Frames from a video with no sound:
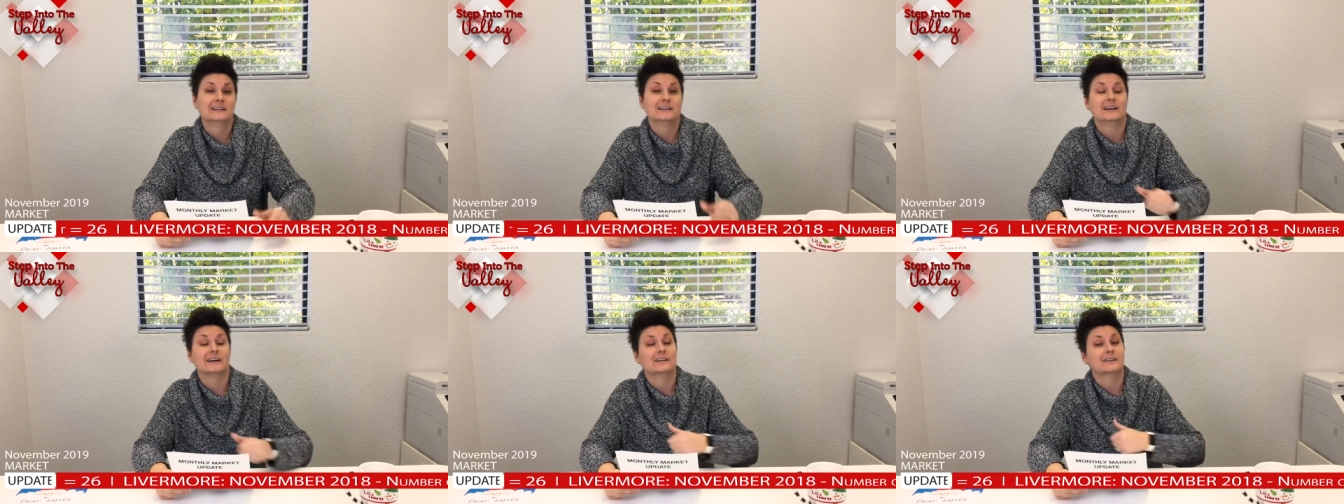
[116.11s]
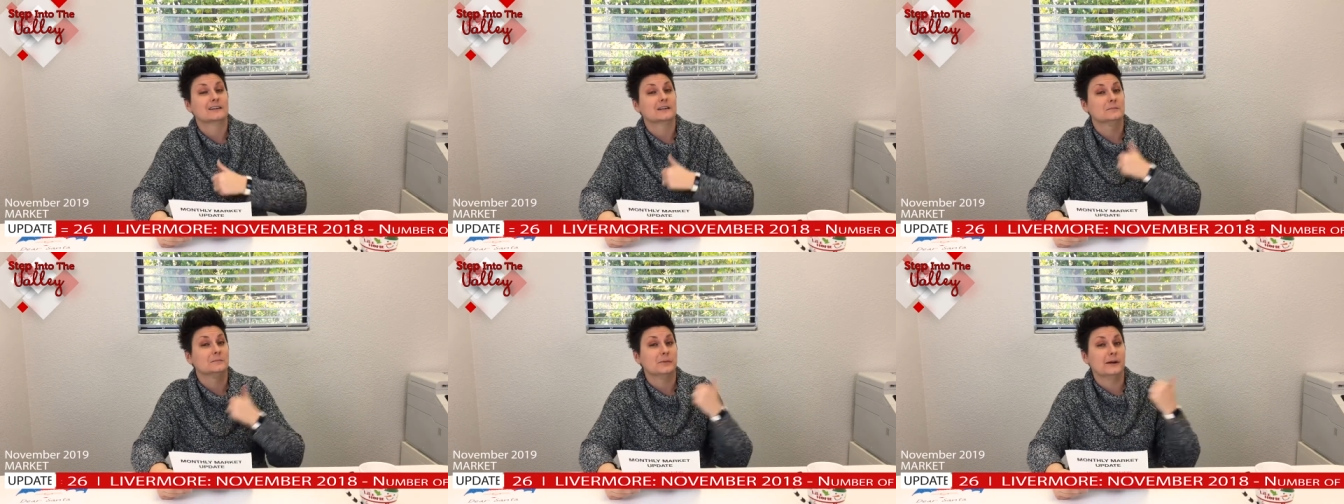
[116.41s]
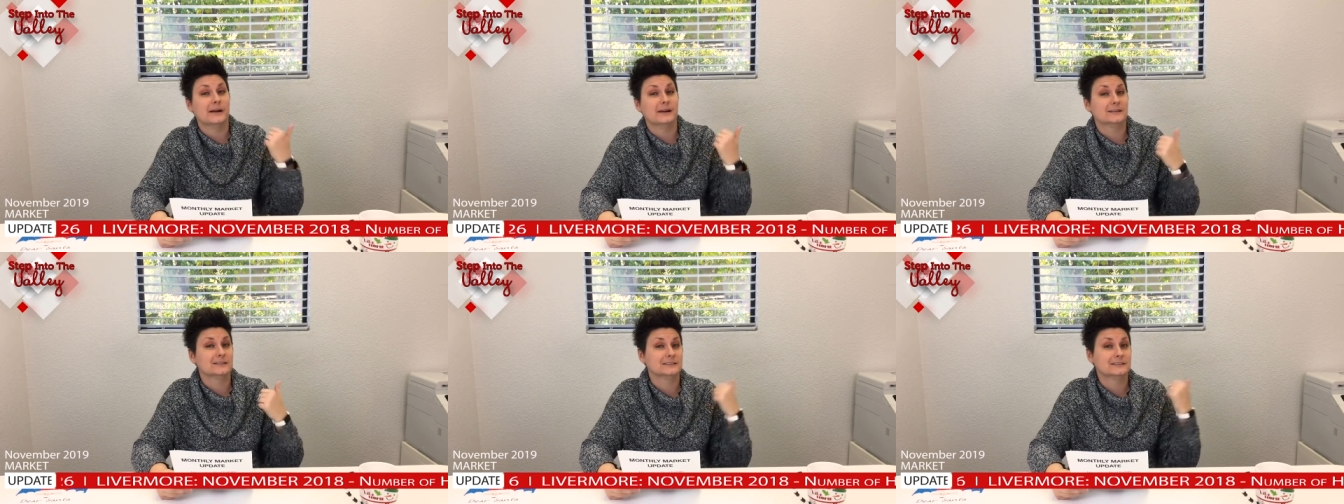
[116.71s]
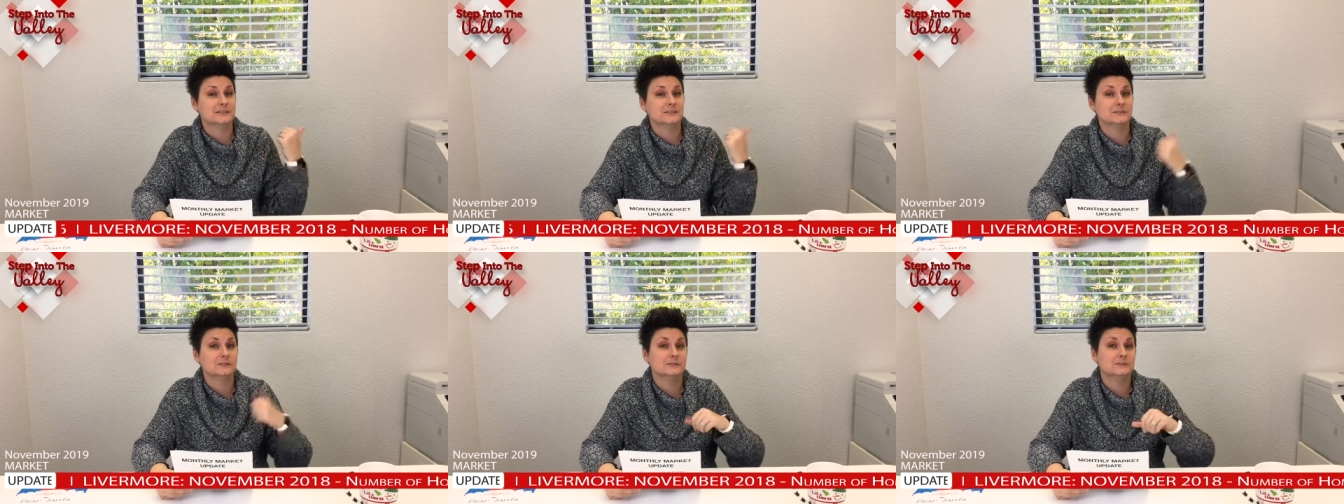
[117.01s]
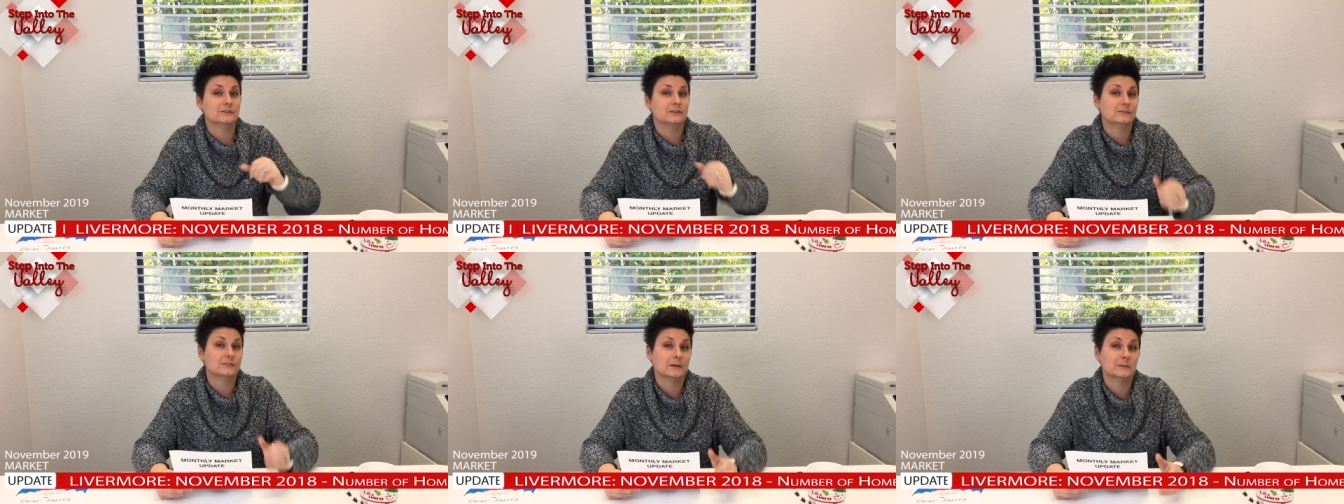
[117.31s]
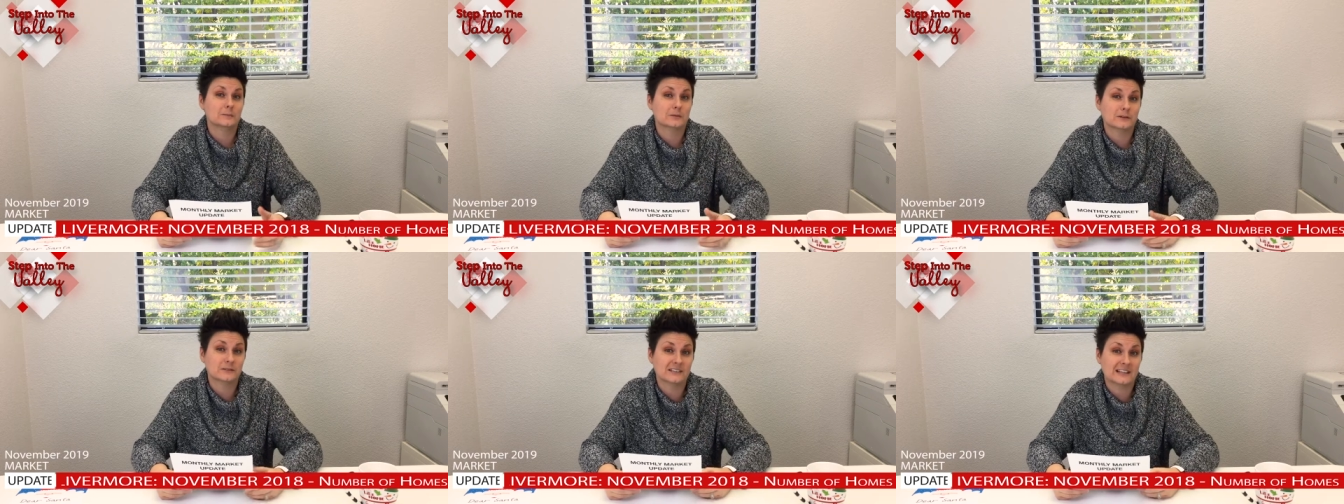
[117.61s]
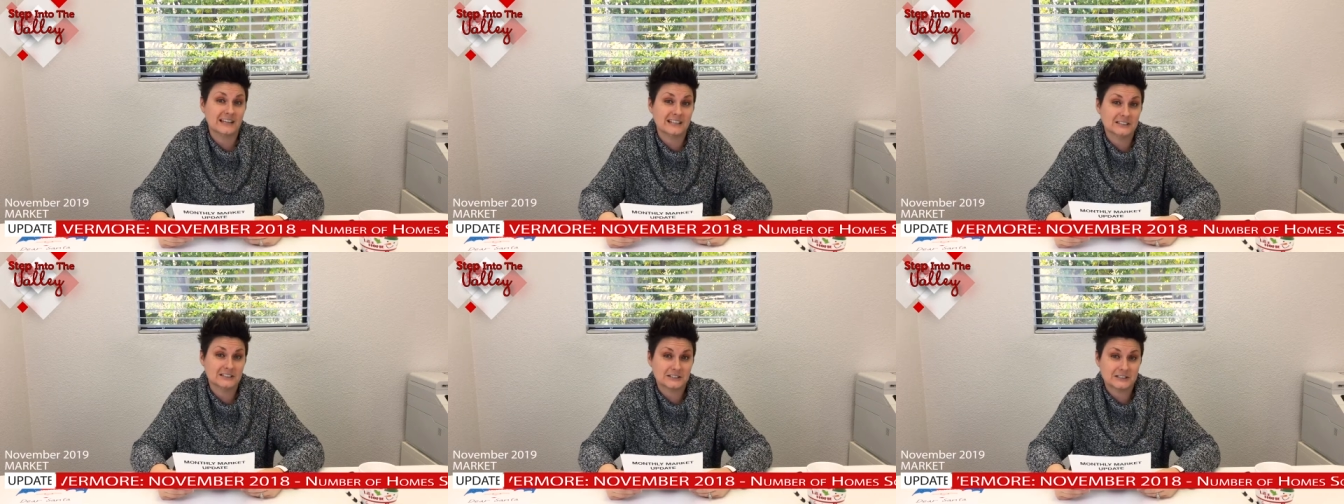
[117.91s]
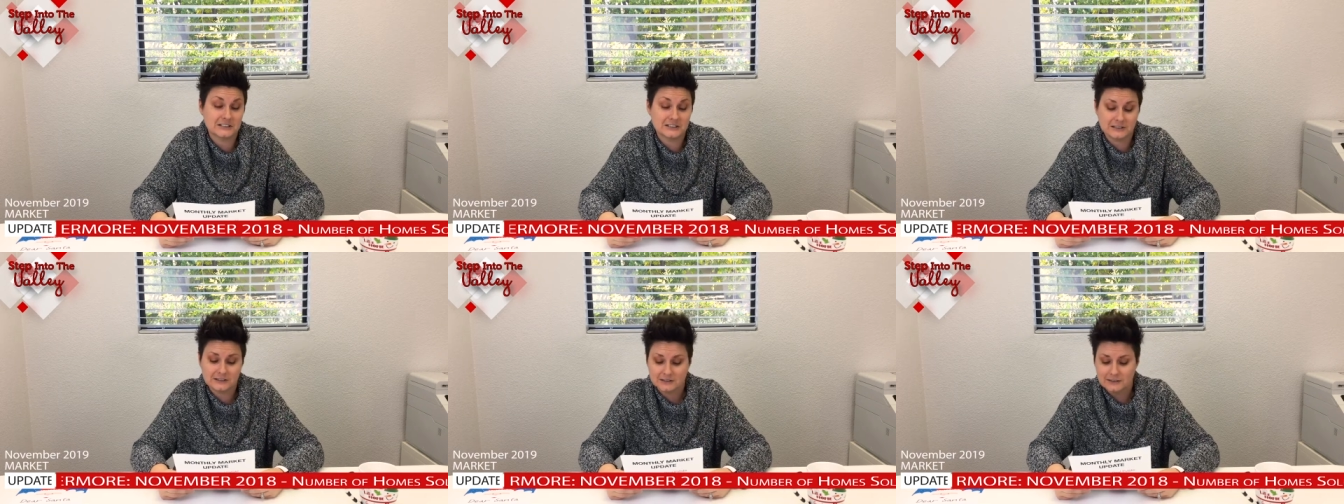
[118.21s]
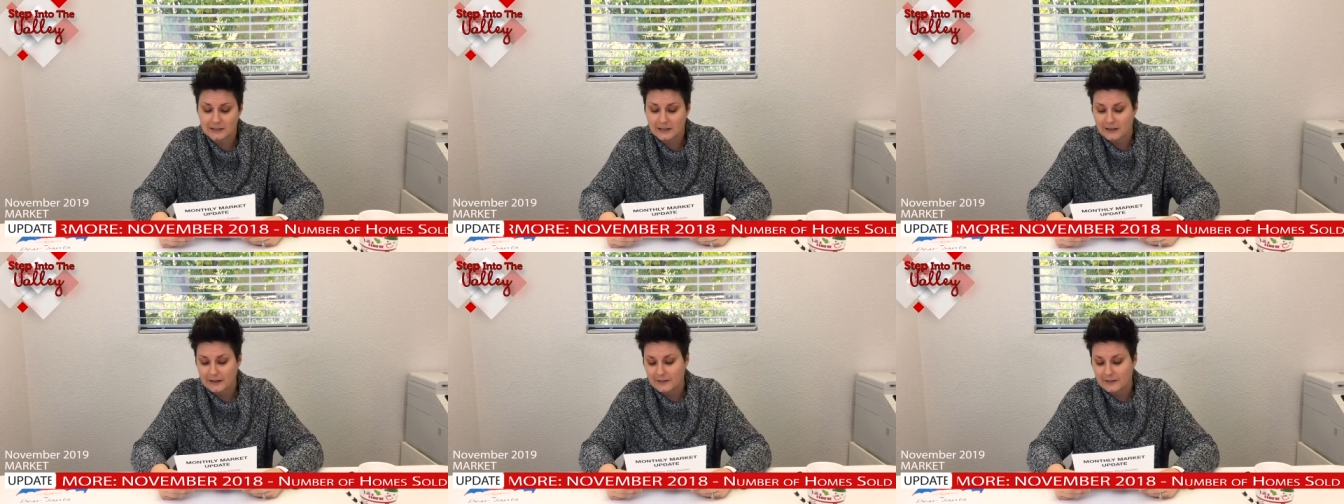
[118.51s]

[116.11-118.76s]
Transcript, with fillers: Now, compared to November of last year,